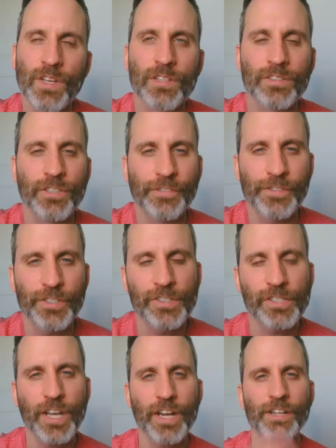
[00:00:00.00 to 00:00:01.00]
so if you're
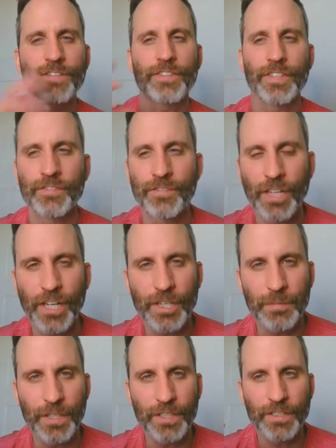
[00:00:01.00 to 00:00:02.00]
scared of the
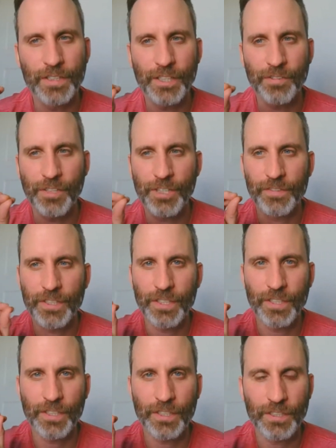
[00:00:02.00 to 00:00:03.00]
environment, if
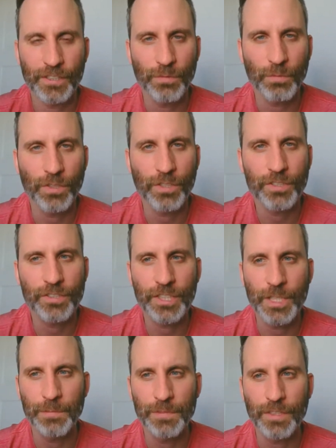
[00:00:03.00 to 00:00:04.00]
the world
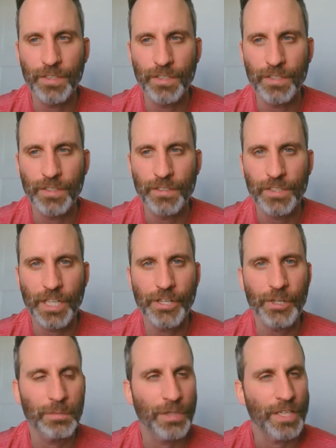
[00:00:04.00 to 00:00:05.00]
seems a
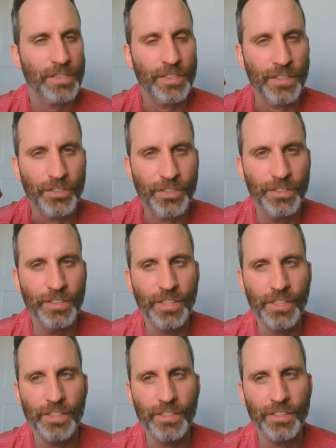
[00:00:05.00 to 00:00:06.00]
scary place that you,
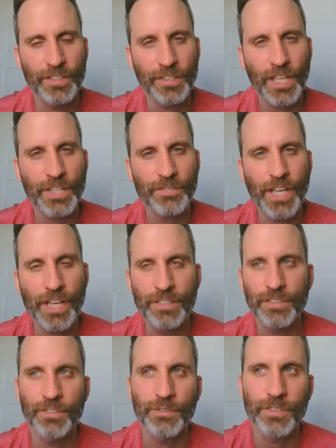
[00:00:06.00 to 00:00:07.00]
because a lot of it has
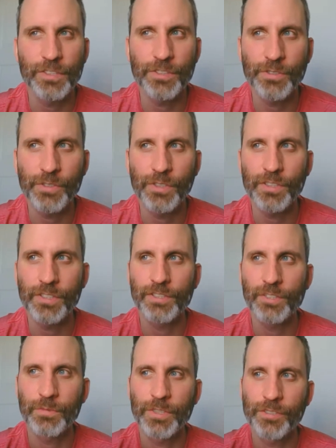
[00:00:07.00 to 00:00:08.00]
to do with control. And
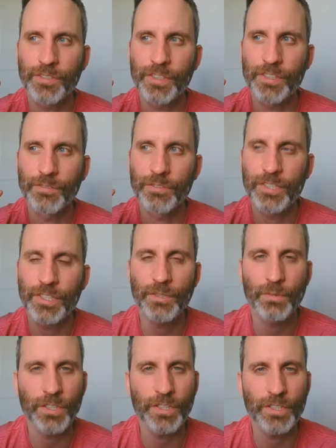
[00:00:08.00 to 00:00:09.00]
so when you see the
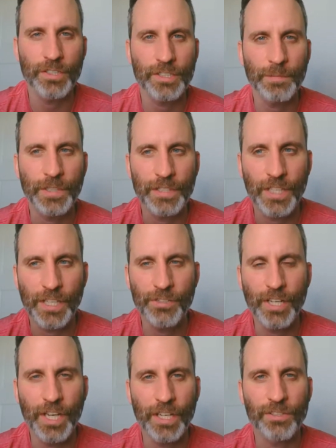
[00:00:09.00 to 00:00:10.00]
world as something that you
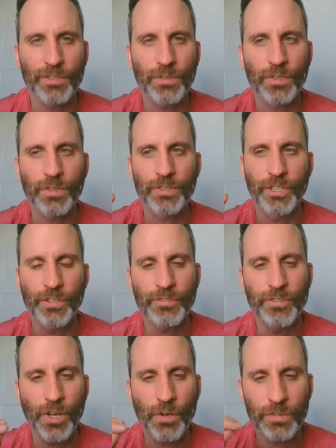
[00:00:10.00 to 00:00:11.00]
can't control, you
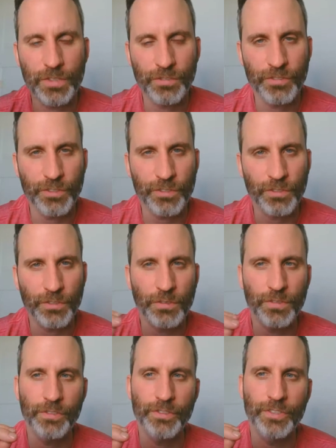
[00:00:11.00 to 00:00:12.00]
don't know what the future
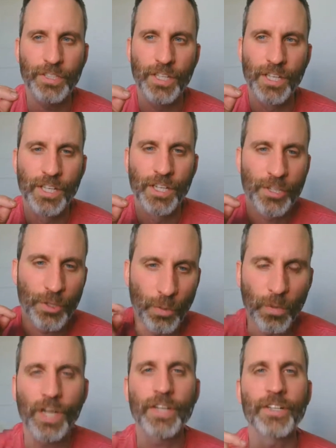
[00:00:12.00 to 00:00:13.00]
holds. You
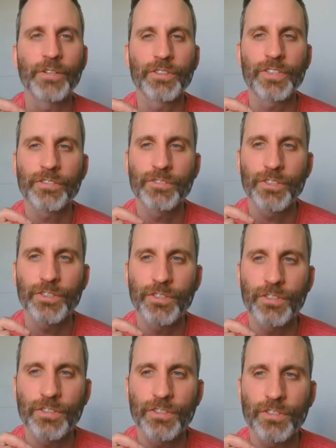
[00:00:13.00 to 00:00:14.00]
want to know what the future
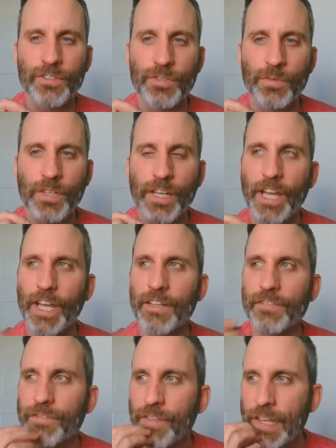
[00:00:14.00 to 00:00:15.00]
holds. You want to
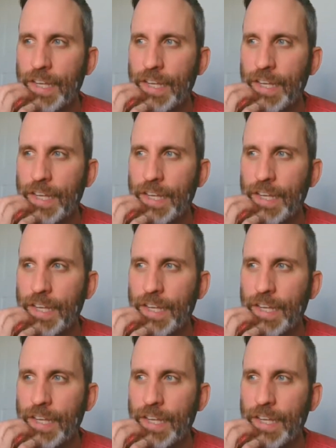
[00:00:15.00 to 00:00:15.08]
have